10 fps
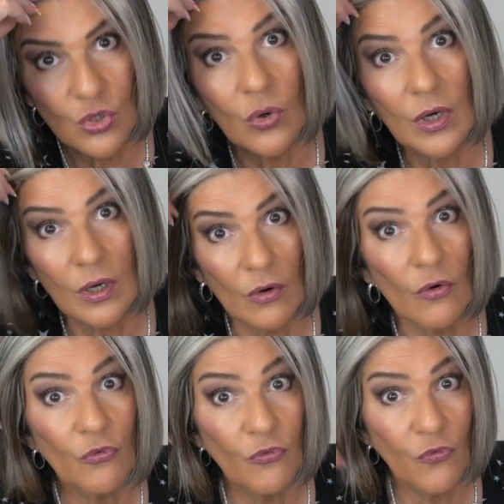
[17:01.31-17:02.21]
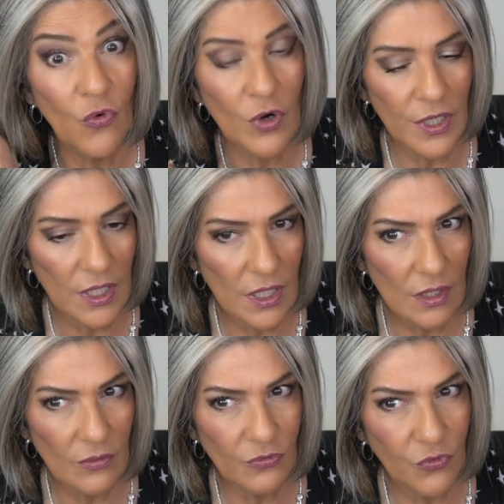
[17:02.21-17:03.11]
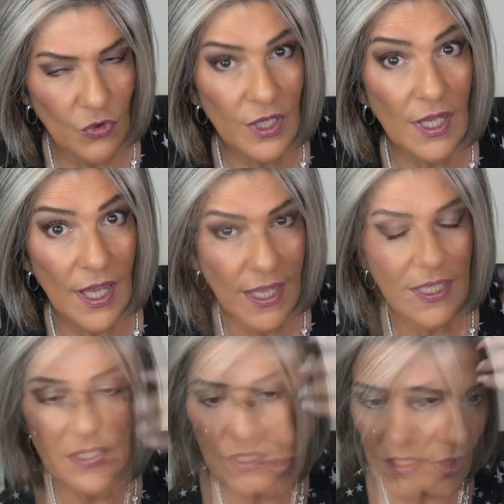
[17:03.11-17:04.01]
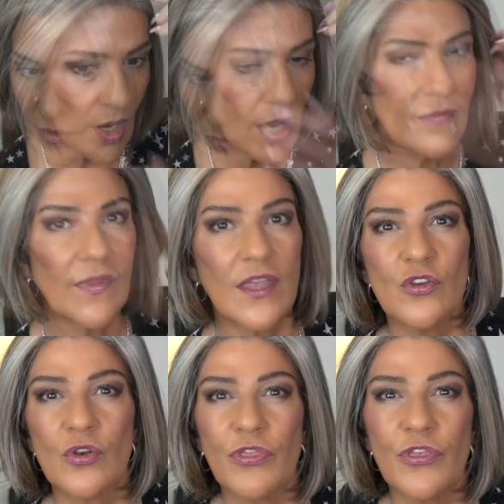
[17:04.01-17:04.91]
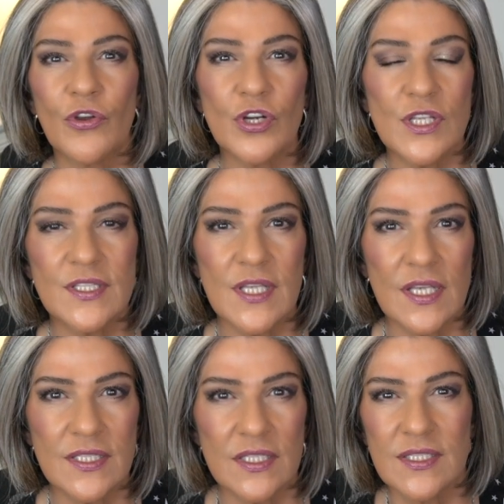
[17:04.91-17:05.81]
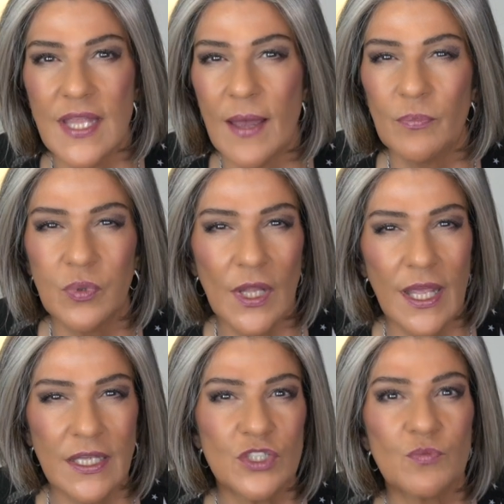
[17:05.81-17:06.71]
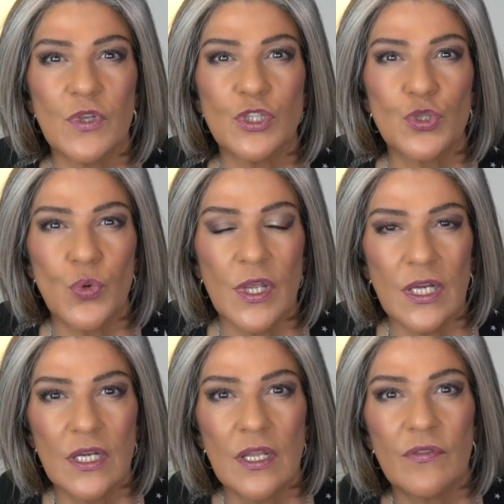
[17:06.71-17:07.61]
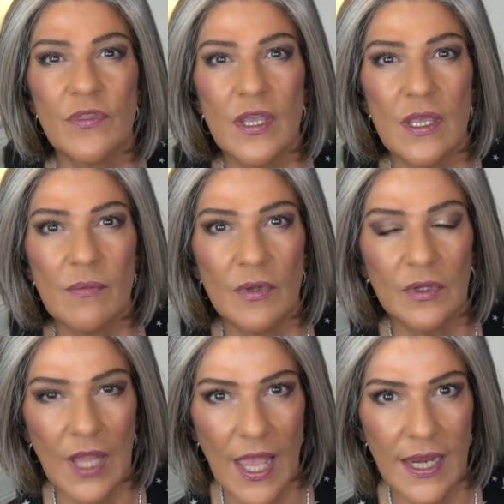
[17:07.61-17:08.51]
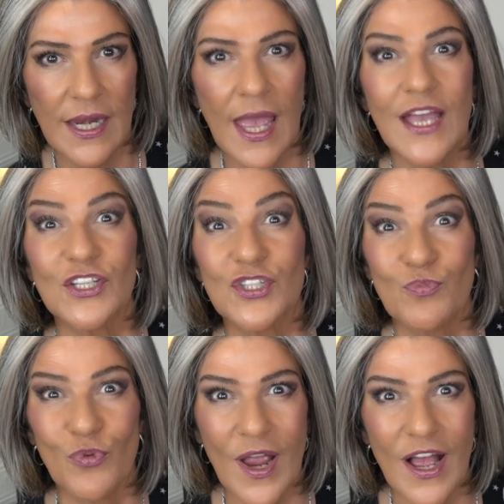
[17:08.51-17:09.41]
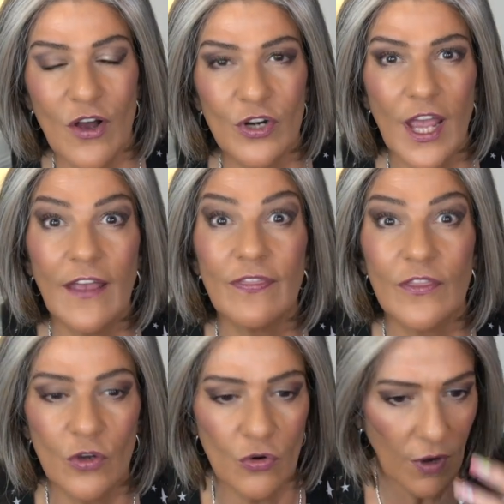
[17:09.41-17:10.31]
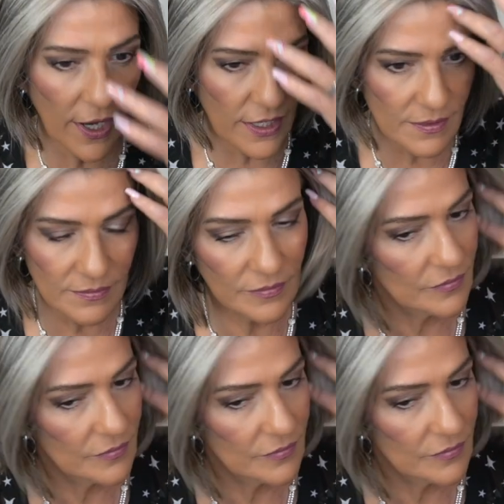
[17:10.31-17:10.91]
your 40, 48. And then your 36 is that blend between the light ash brown and the gray.